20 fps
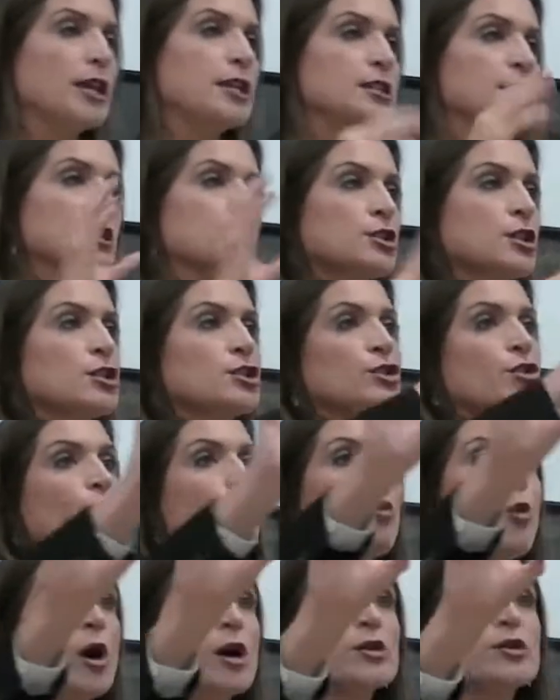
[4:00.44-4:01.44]
existence
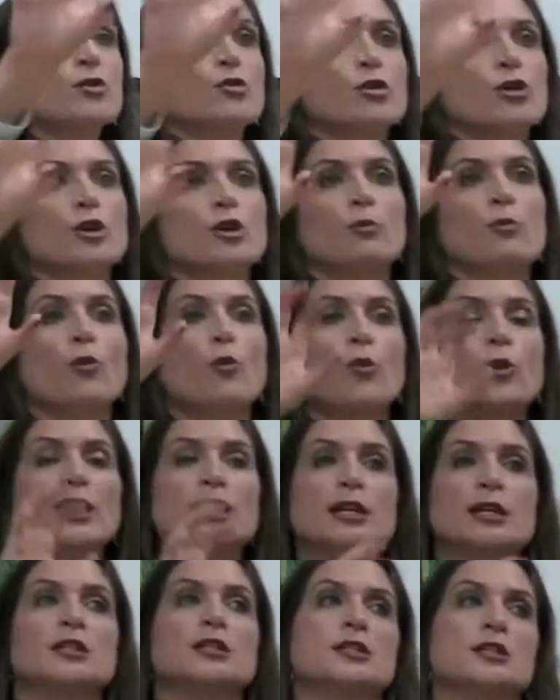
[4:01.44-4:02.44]
of one group
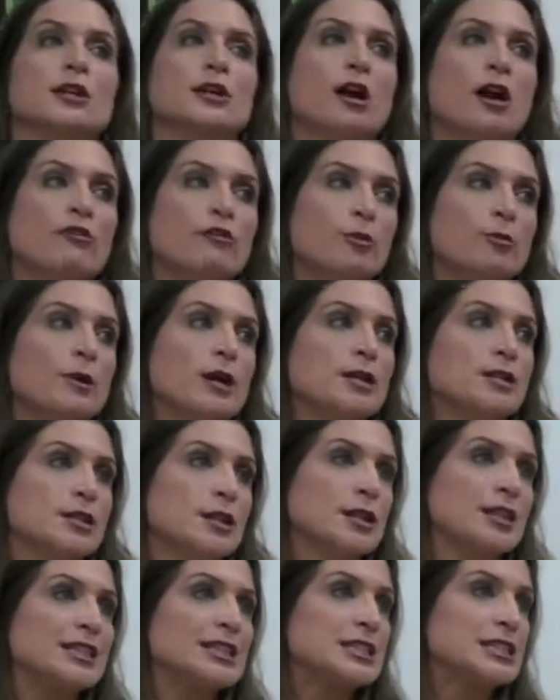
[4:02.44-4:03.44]
weakens the government
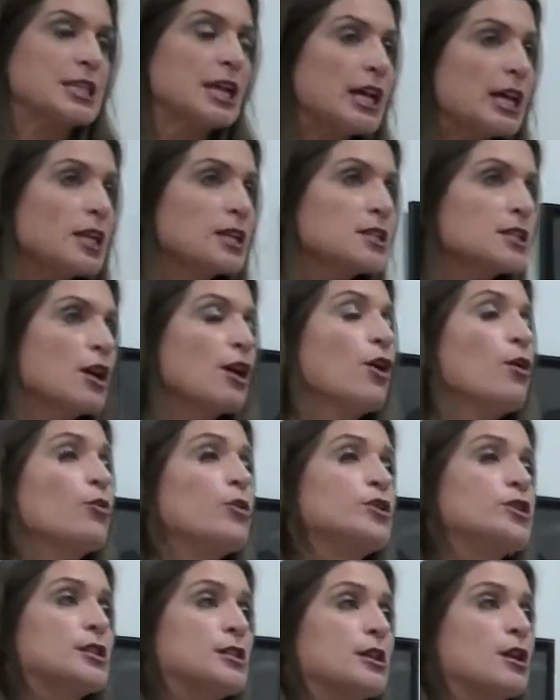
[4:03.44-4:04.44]
and the state,
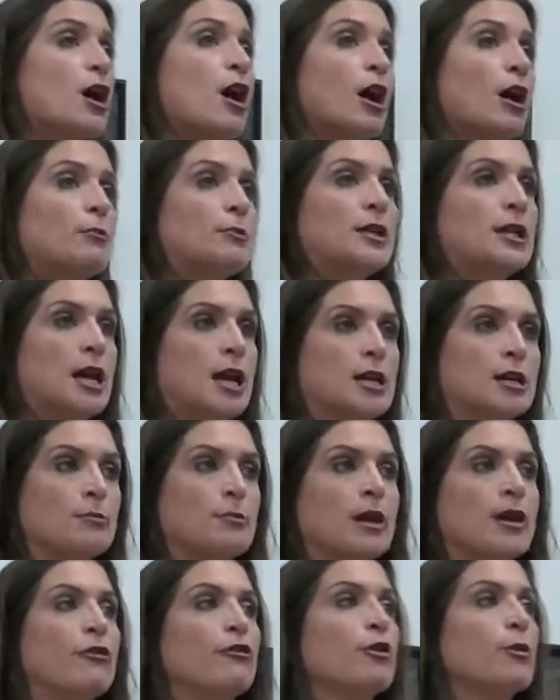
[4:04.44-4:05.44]
which is a common
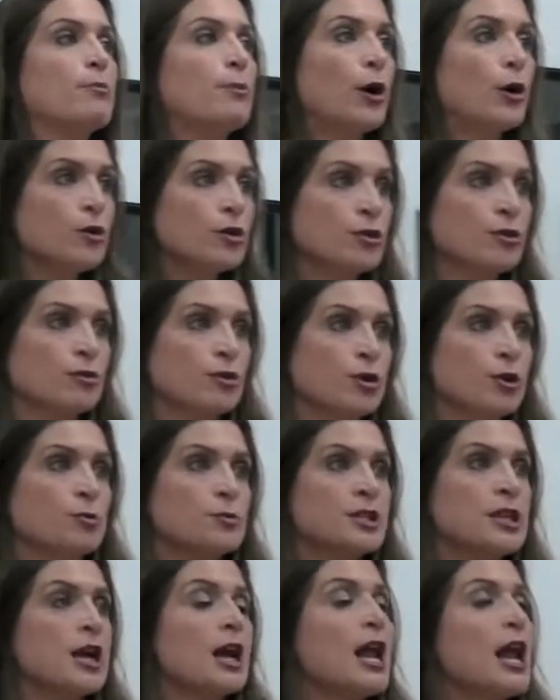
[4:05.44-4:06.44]
enemy for both
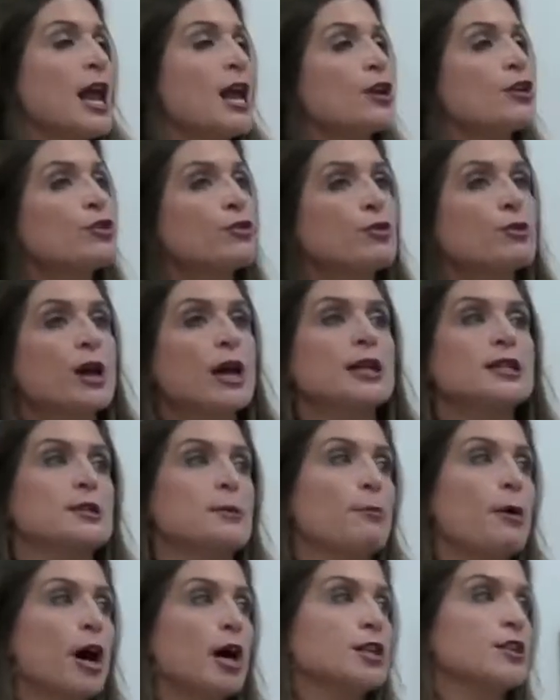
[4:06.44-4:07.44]
groups, and creates
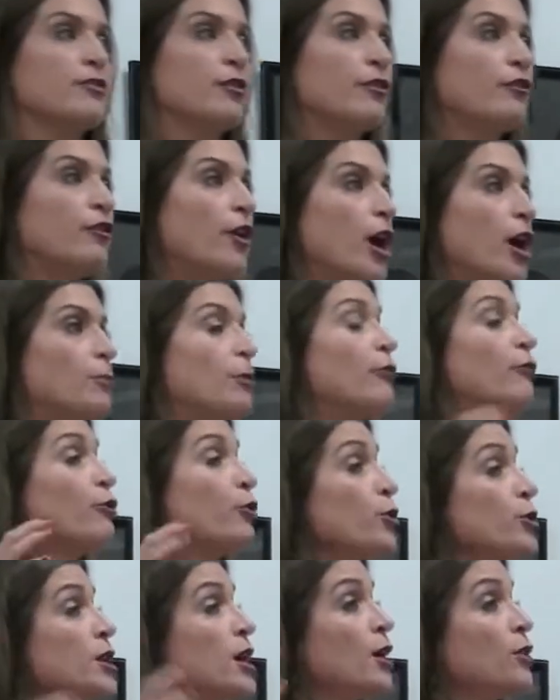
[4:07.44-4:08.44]
a positive environment
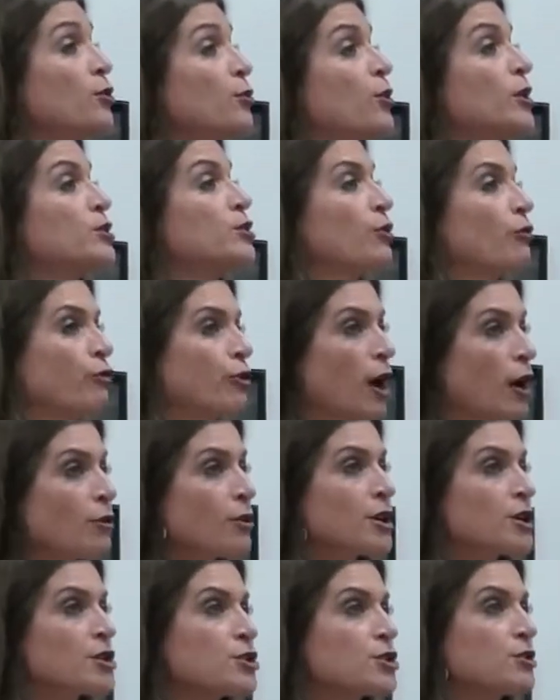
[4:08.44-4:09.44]
for the other one to
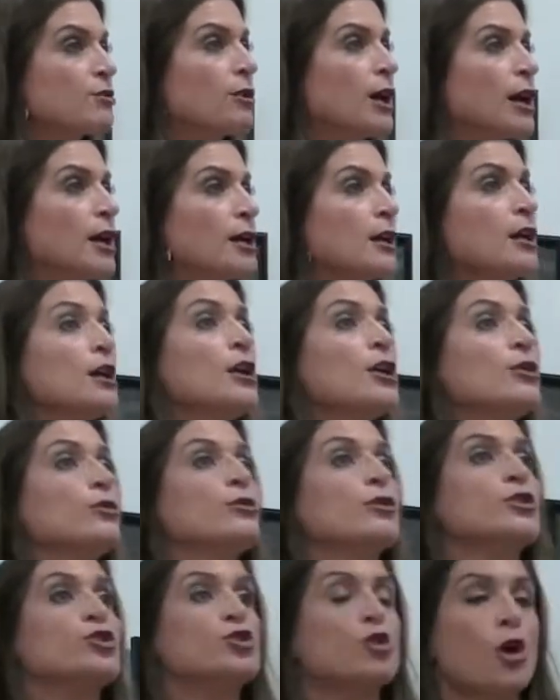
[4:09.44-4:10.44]
flourish, right?
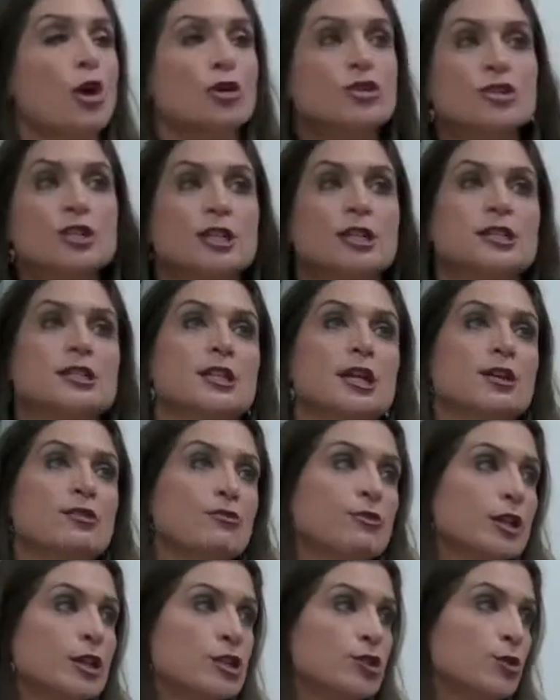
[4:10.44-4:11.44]
You're exhausting state
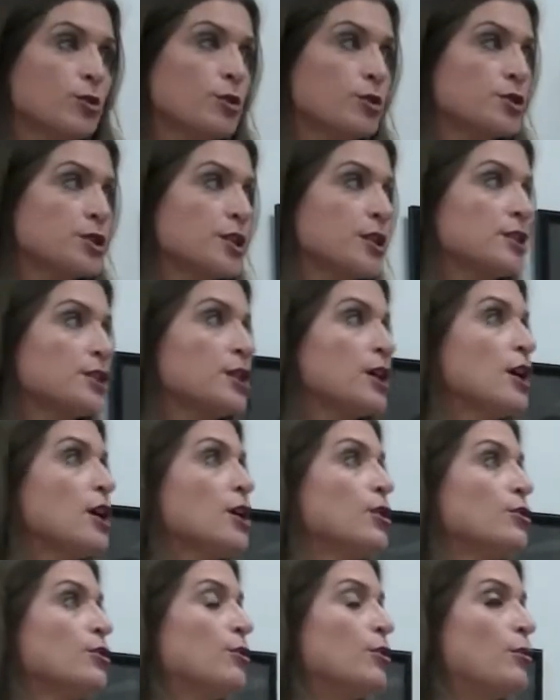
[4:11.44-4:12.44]
resources.
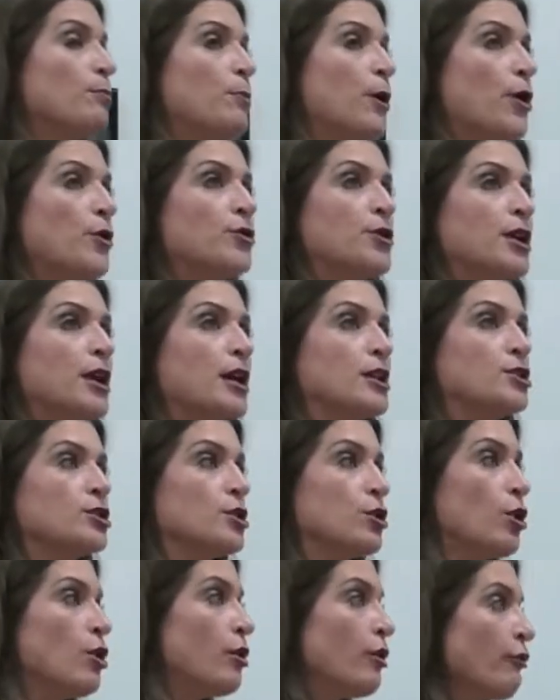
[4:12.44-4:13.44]
You're both against
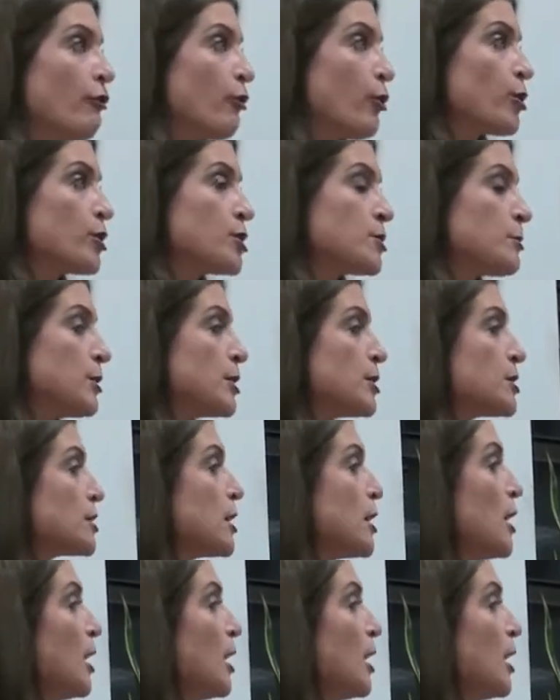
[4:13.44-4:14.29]
law enforcement.